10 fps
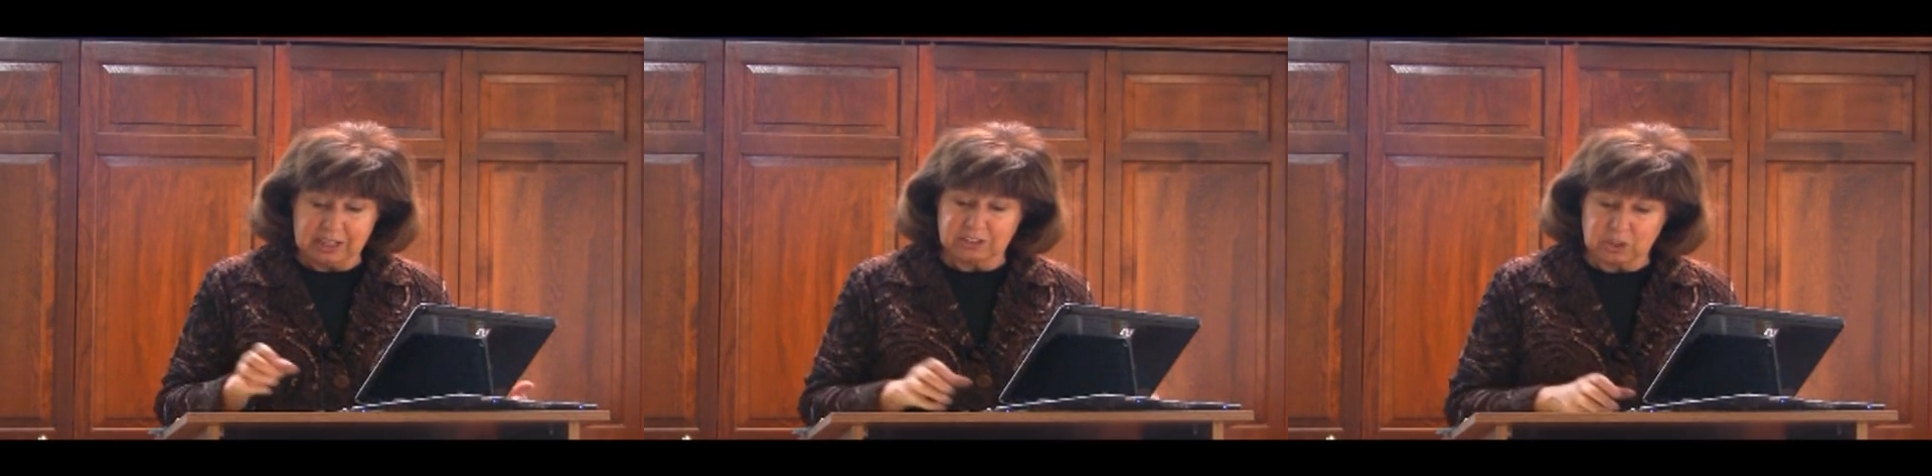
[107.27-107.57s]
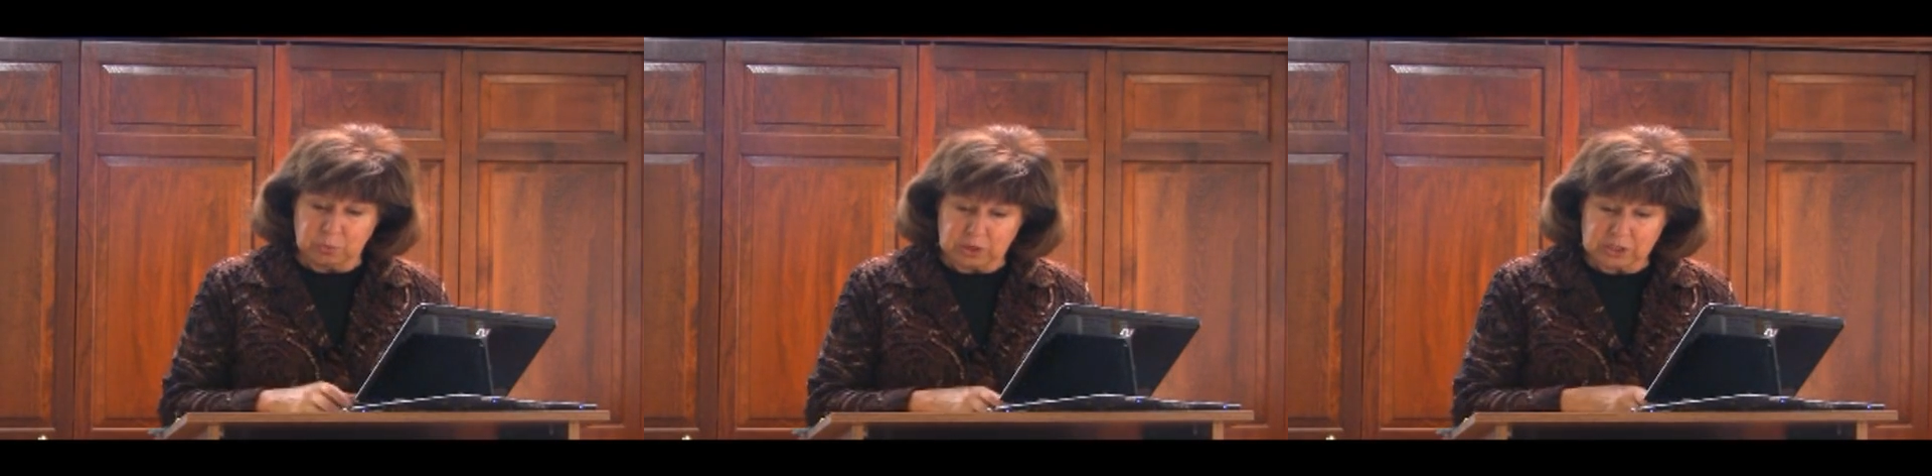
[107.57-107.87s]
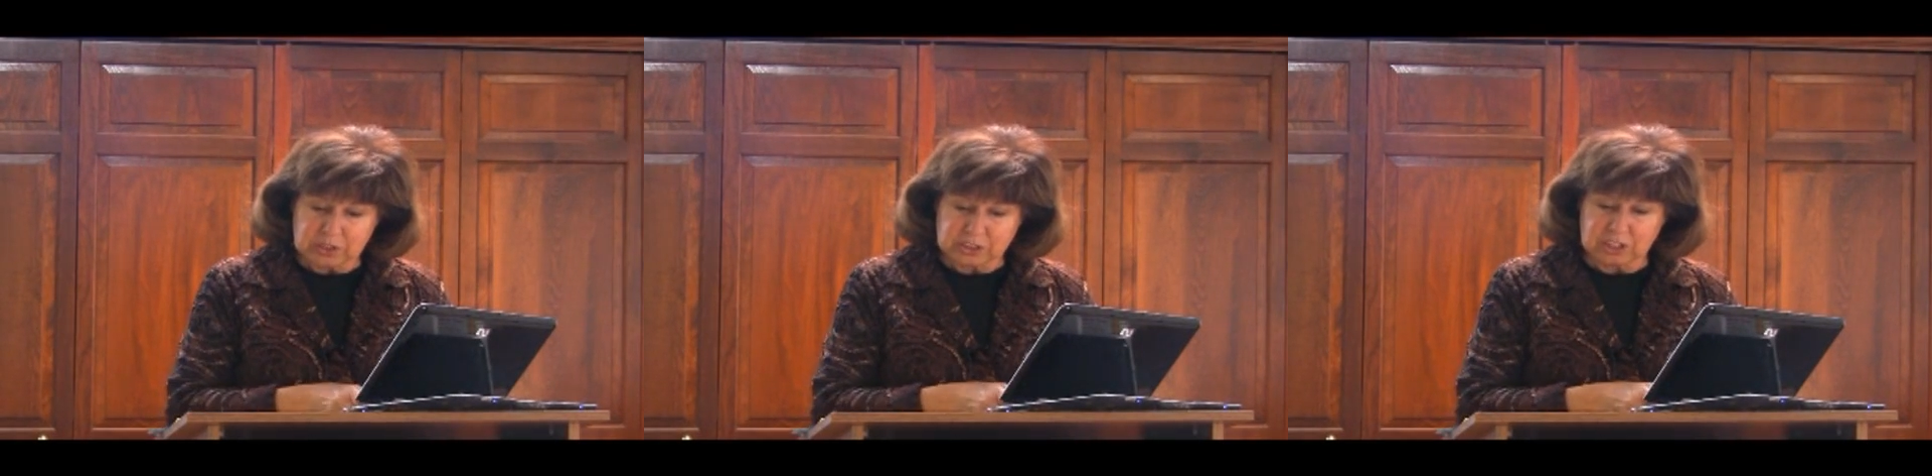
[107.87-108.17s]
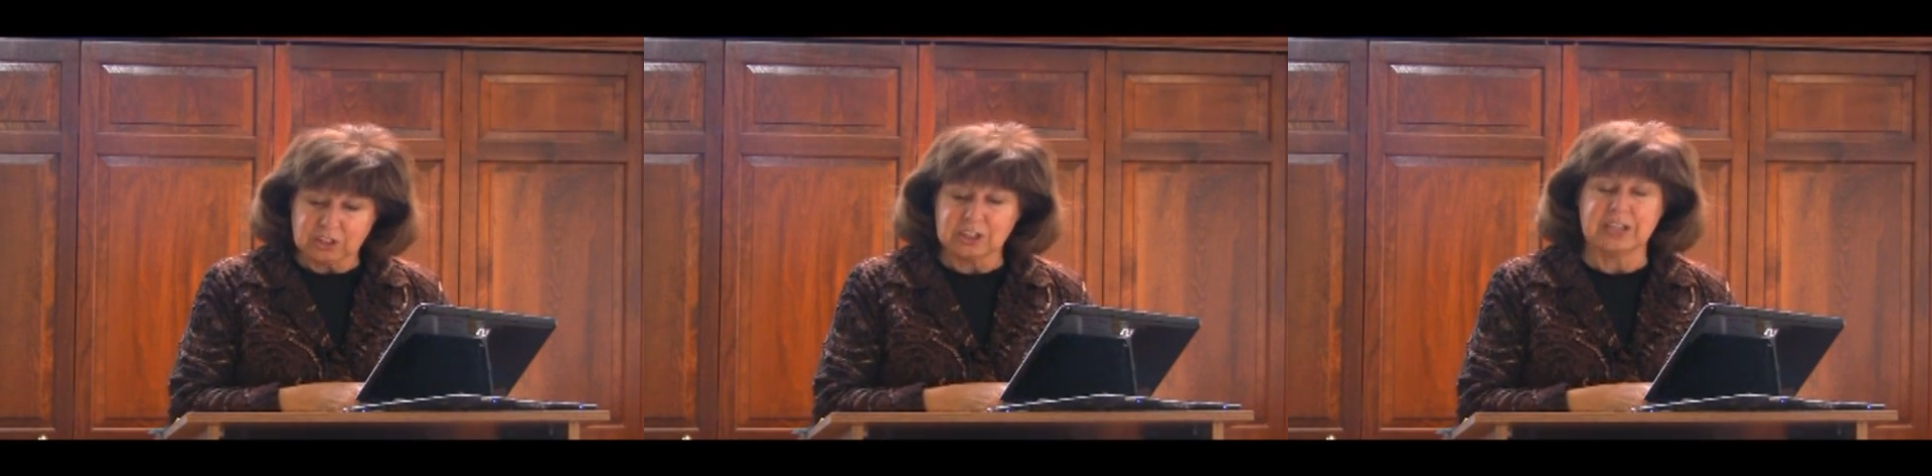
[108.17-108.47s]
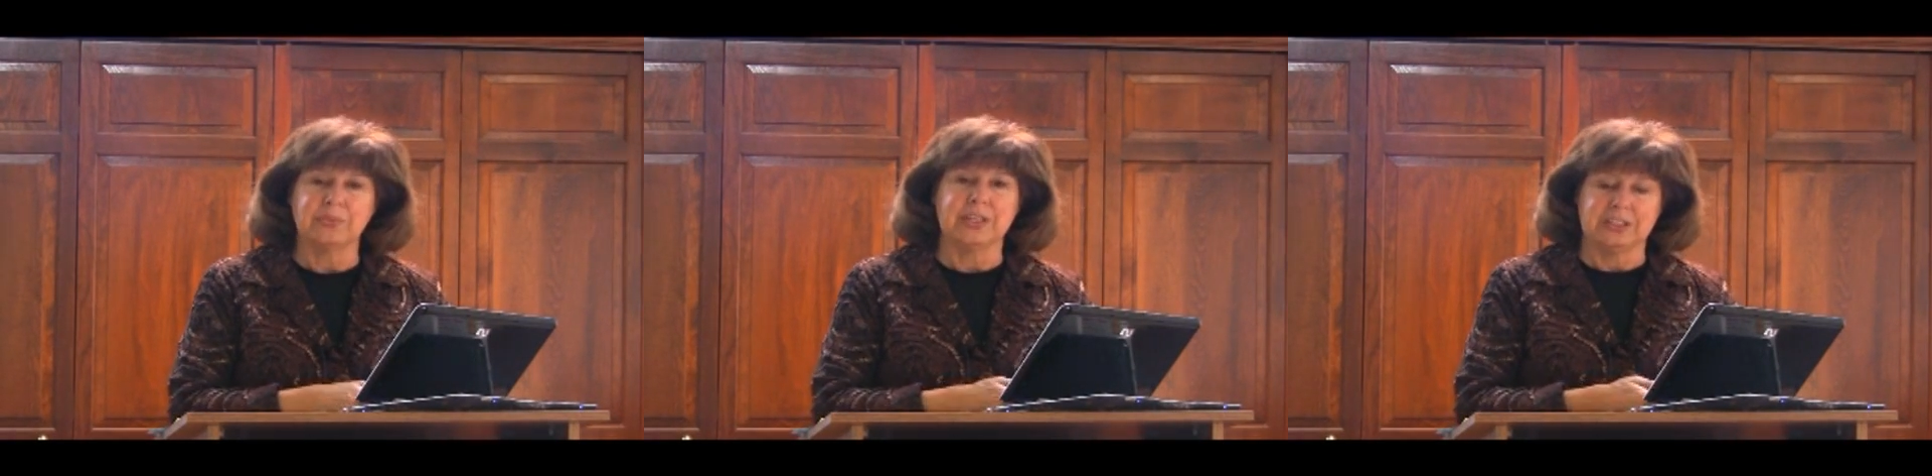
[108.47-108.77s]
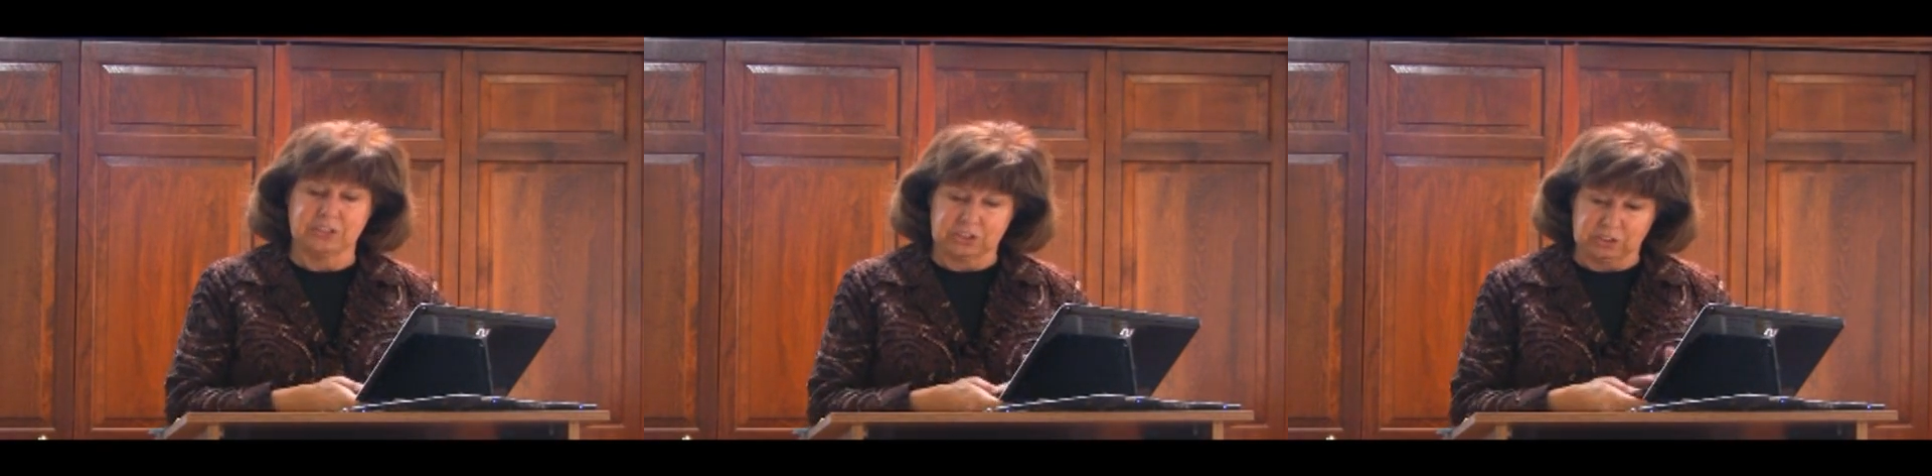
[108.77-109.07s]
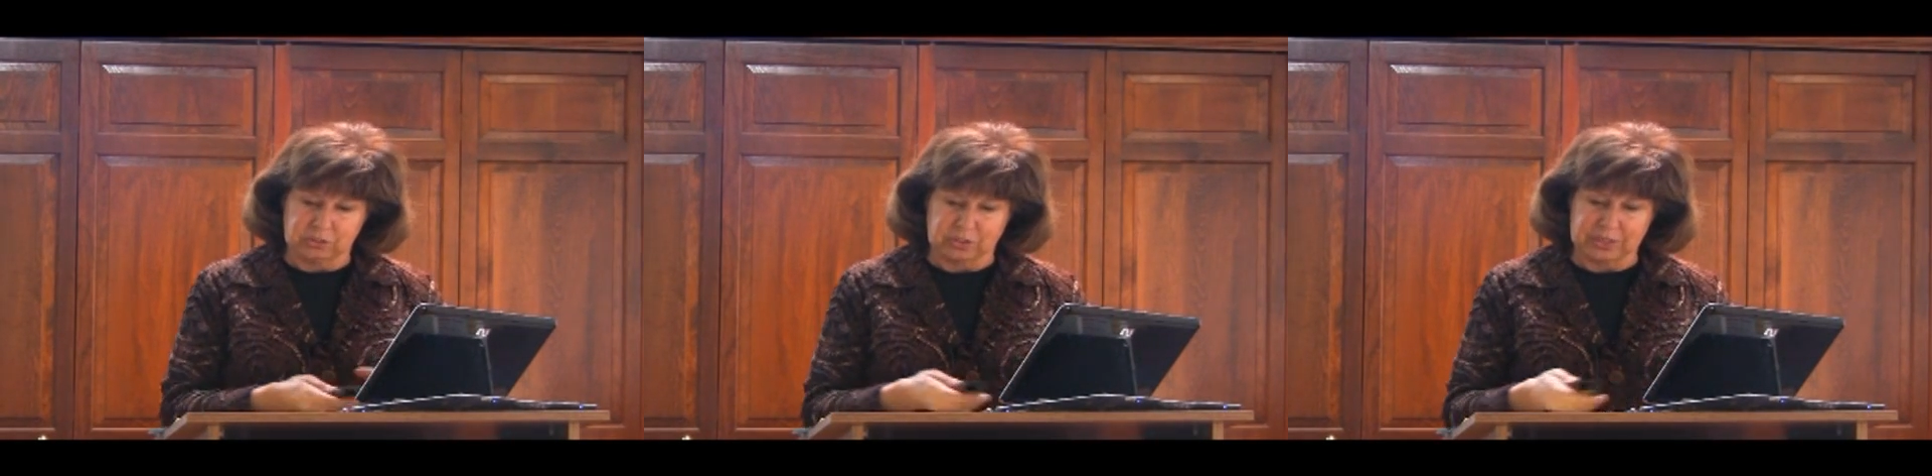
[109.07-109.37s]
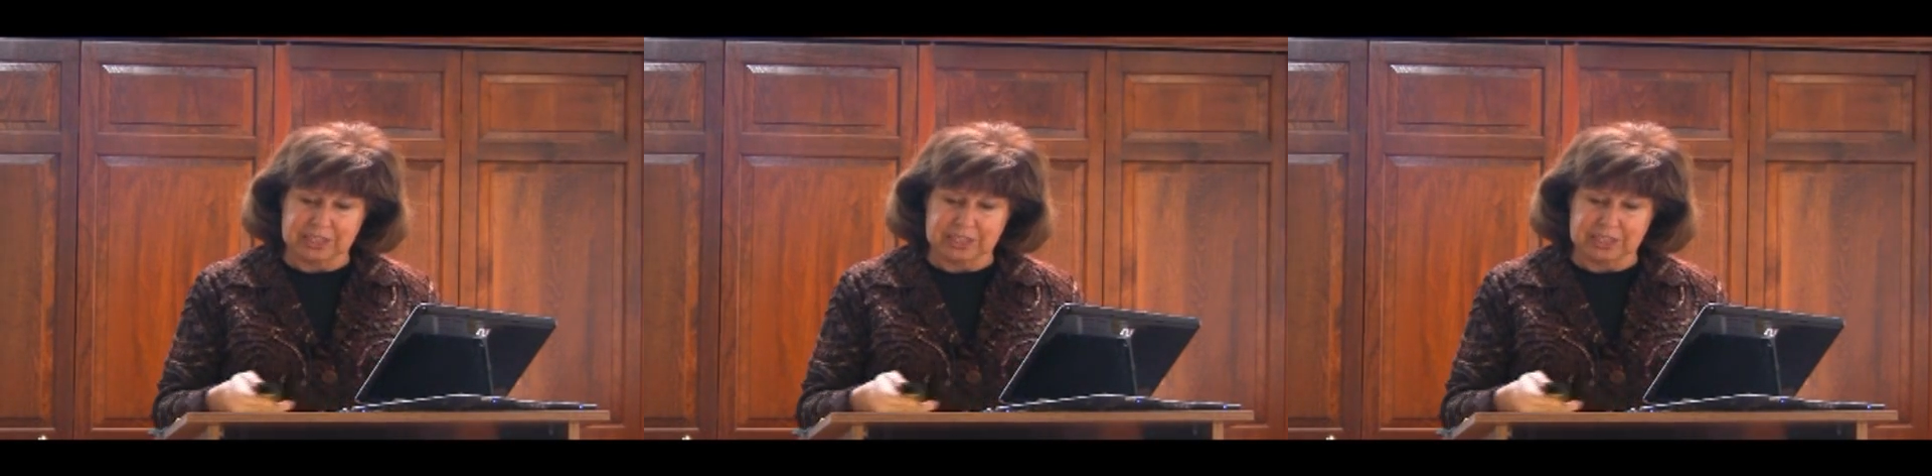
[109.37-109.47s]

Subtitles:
So we're going to look at these children.